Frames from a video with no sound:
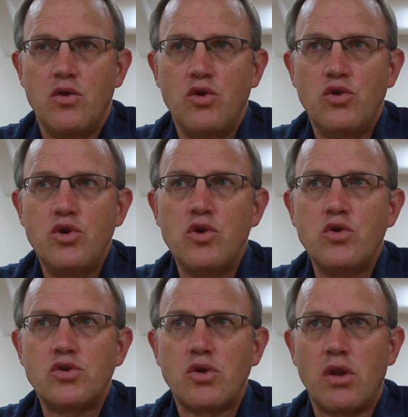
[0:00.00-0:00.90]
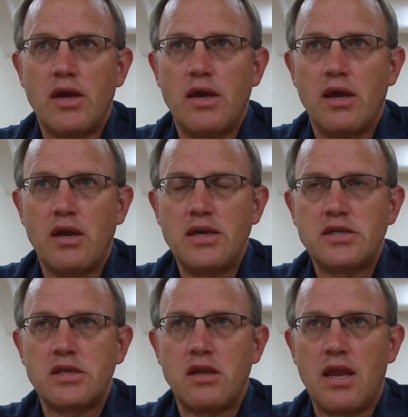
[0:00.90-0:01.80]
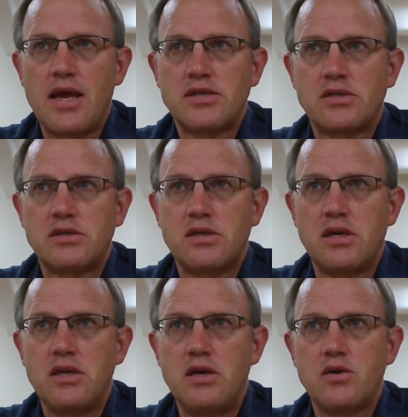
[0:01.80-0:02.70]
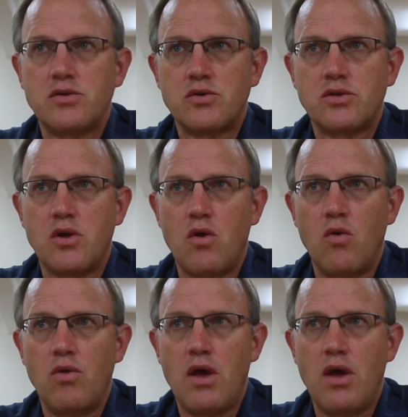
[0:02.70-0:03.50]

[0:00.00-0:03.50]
usually, at least in the last 10 years or so,